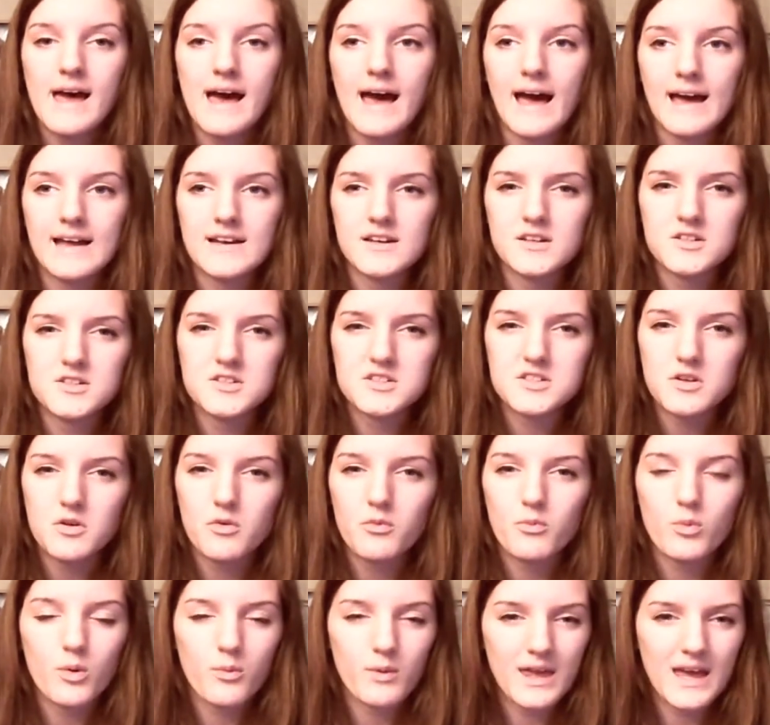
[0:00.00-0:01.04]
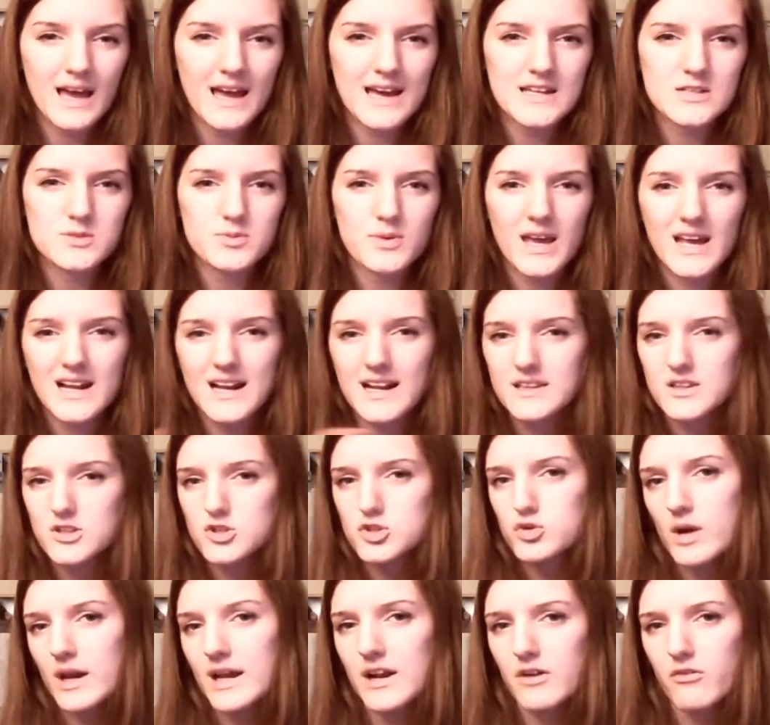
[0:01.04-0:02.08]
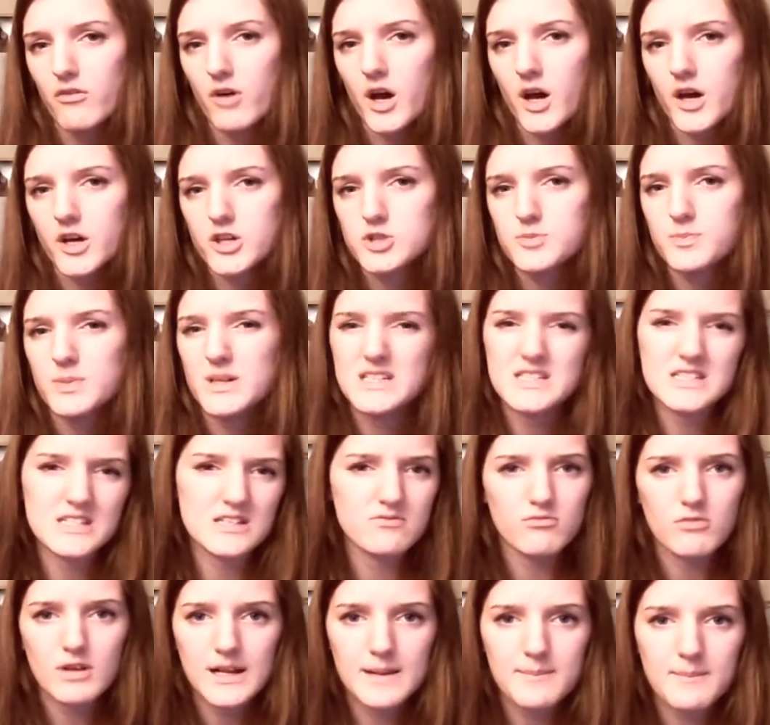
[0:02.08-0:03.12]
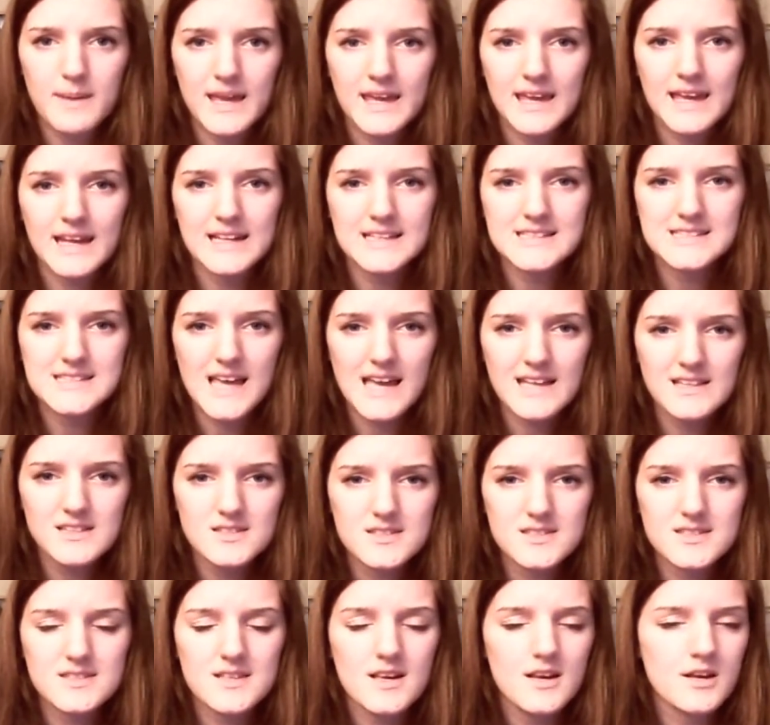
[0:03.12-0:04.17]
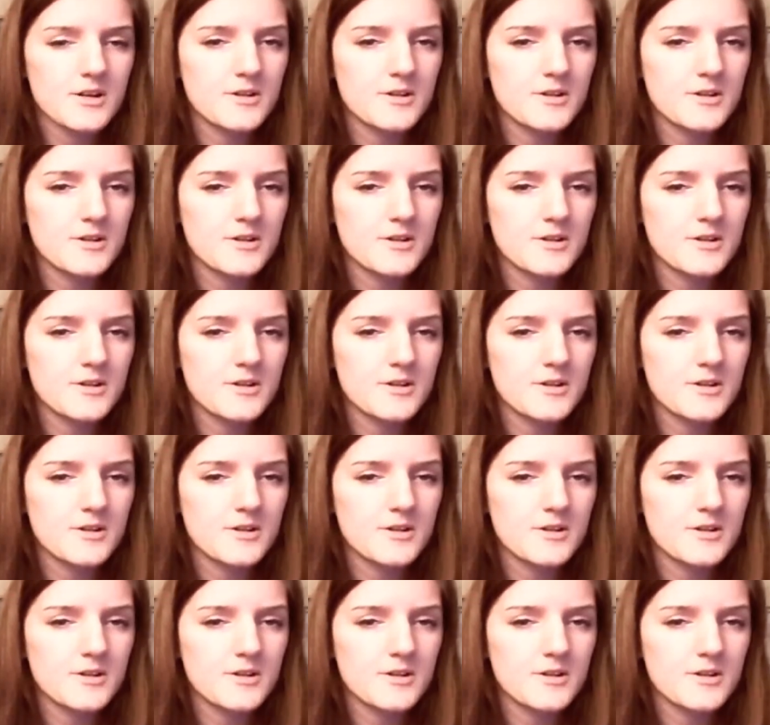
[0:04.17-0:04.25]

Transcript: and what we had like the trailer rush, but it didn't really make any sense,